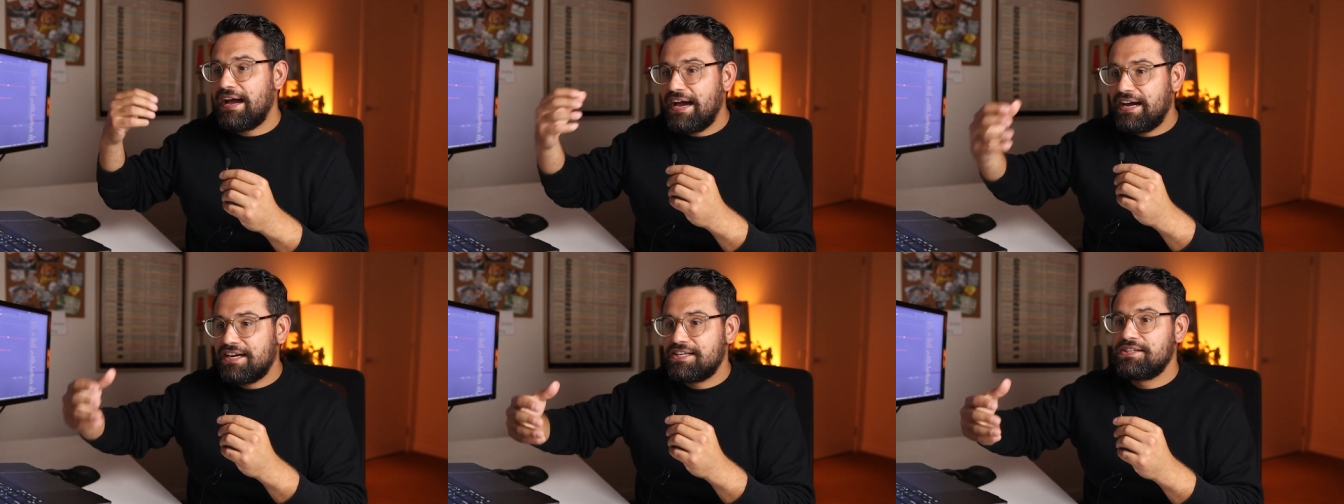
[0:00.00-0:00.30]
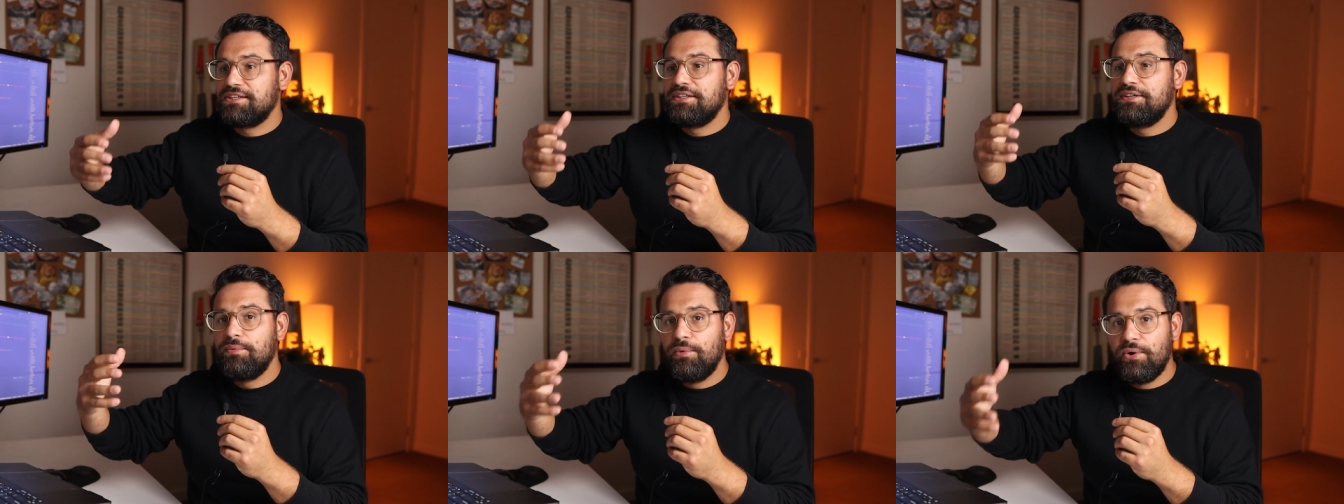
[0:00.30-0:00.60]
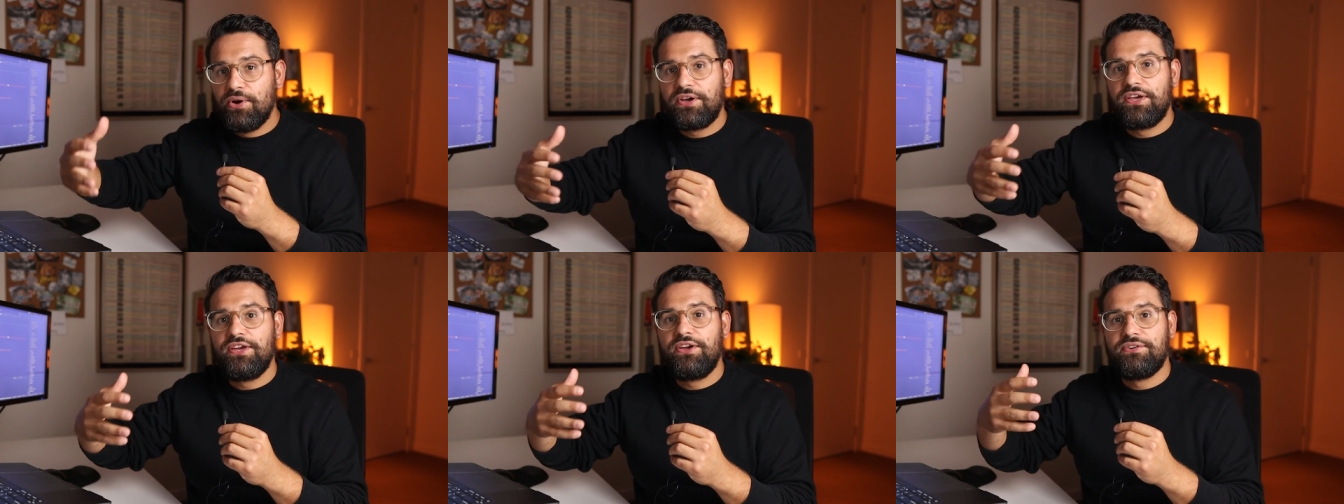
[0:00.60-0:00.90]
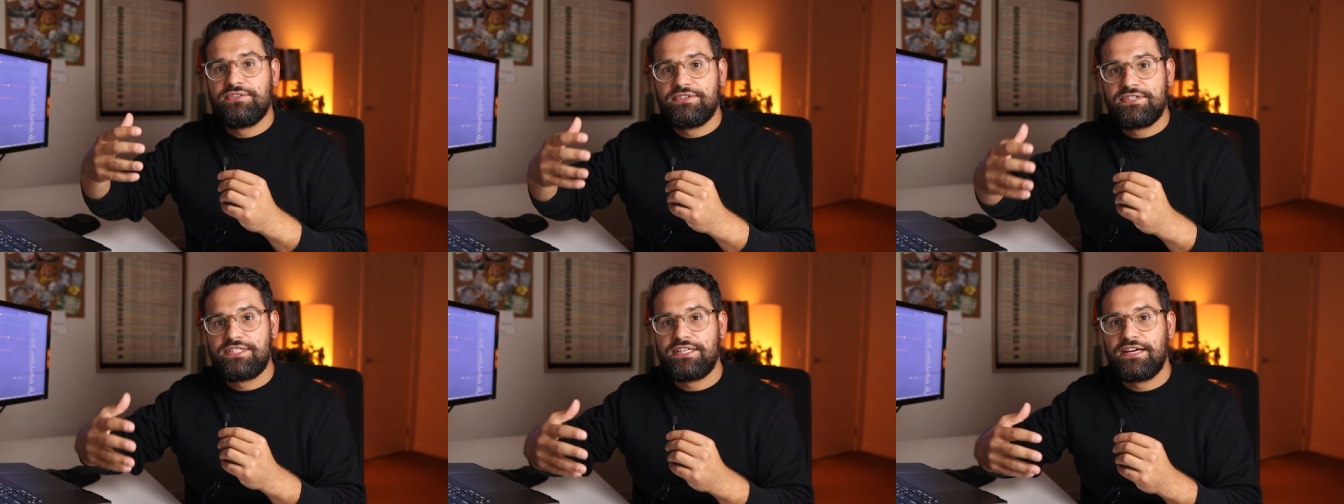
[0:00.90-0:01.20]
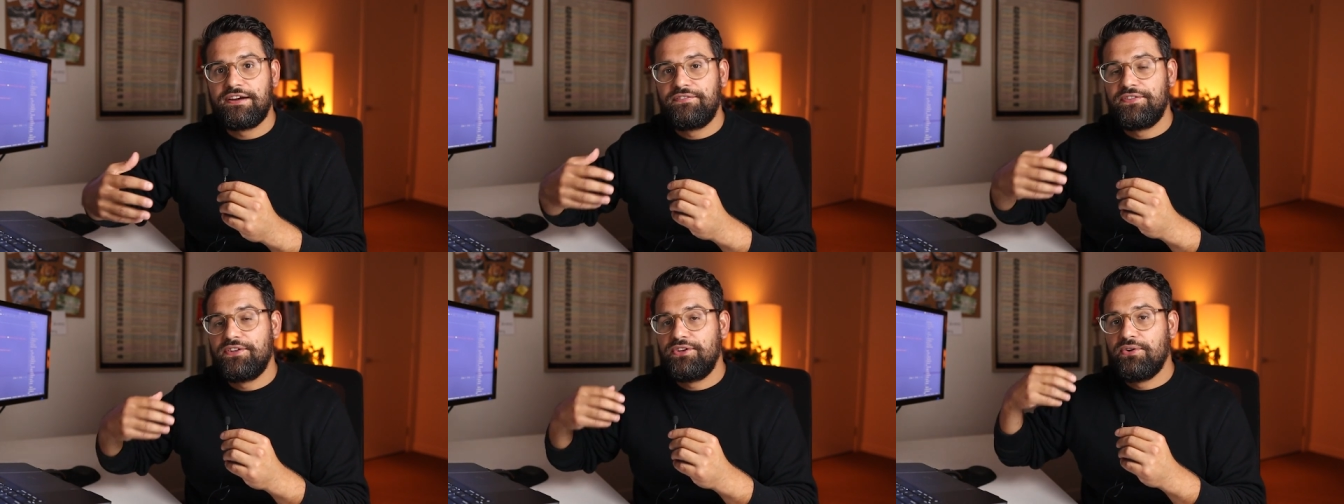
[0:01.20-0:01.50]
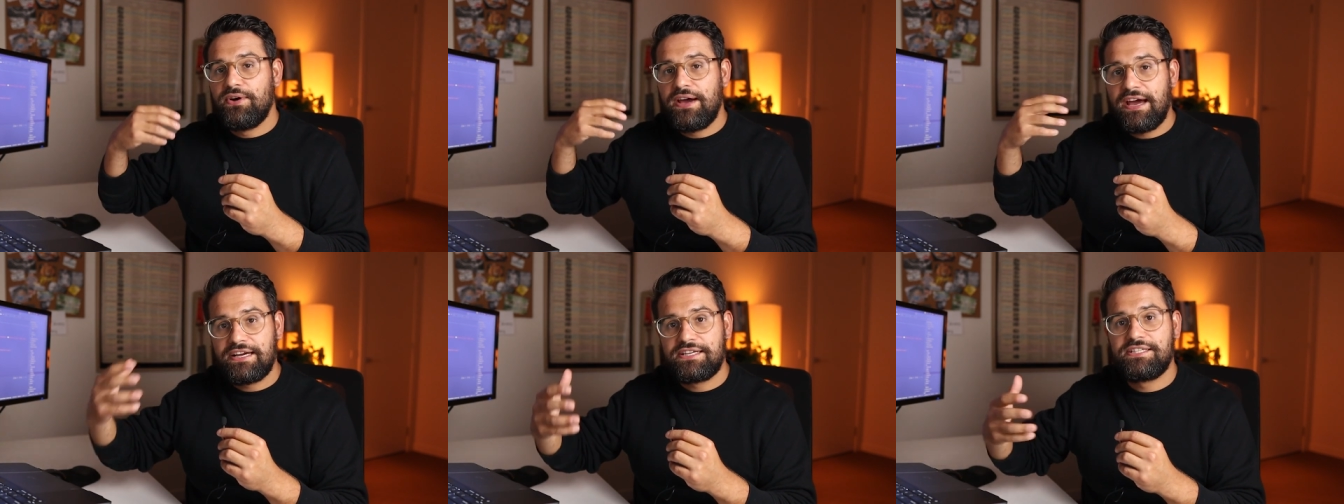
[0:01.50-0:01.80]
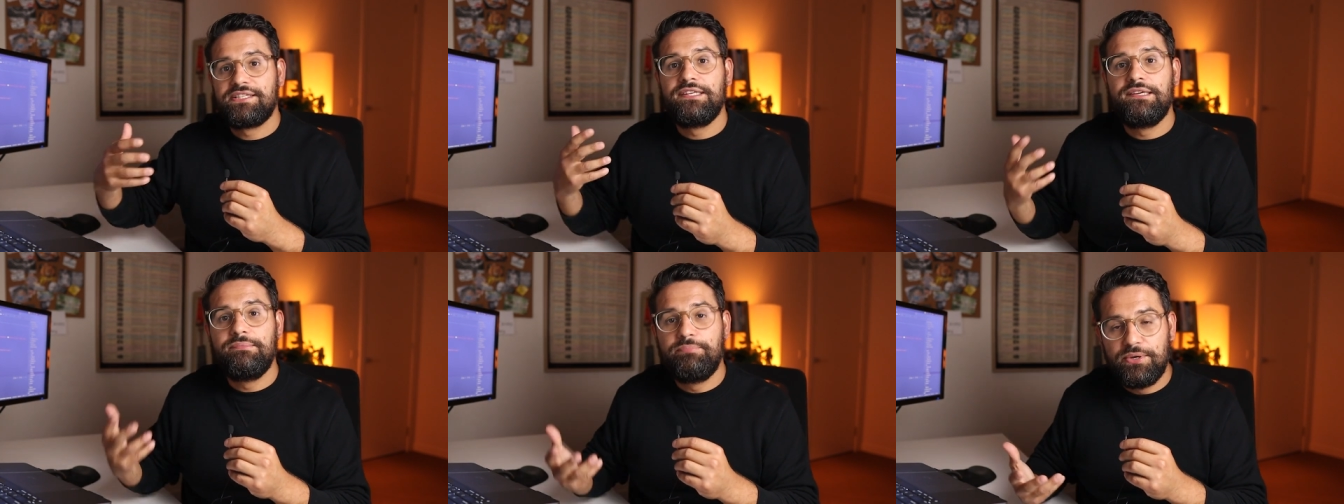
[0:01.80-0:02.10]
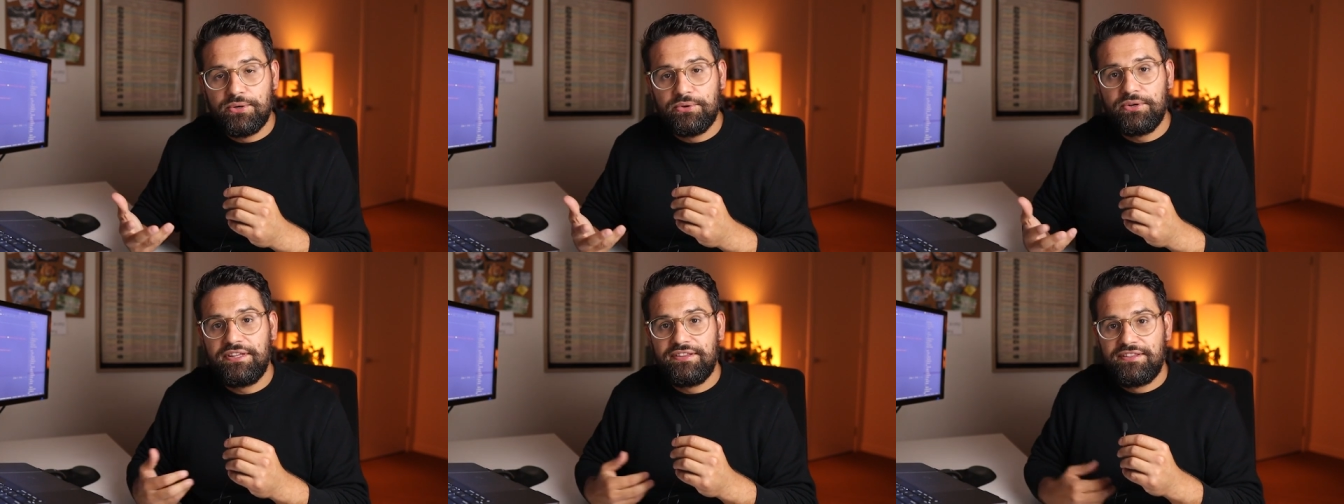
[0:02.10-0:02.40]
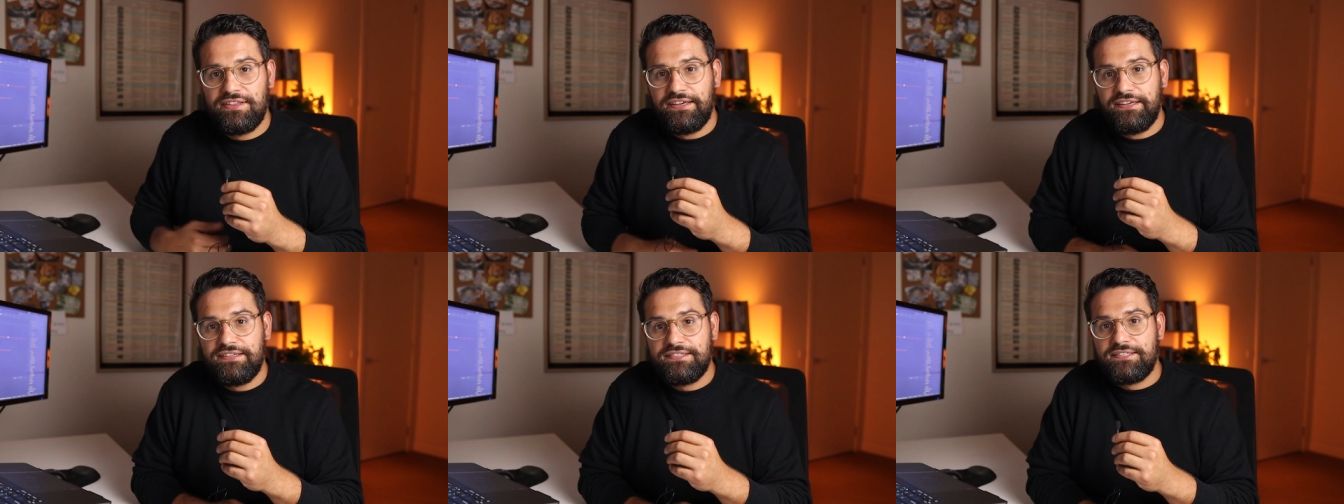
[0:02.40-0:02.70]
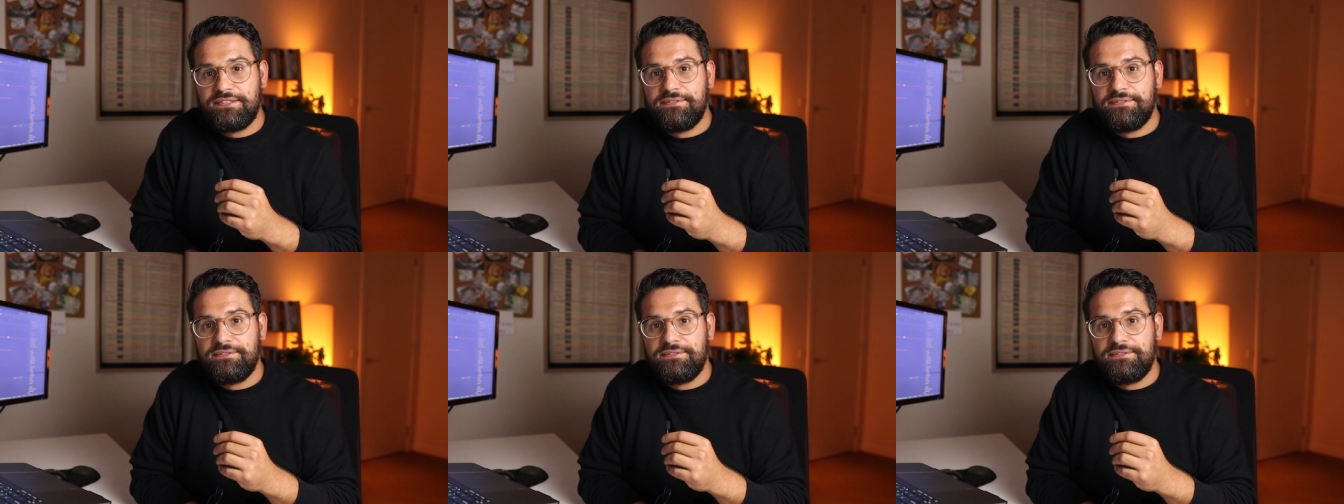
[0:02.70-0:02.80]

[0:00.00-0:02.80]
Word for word: actually working on stuff, that you're actually building things things.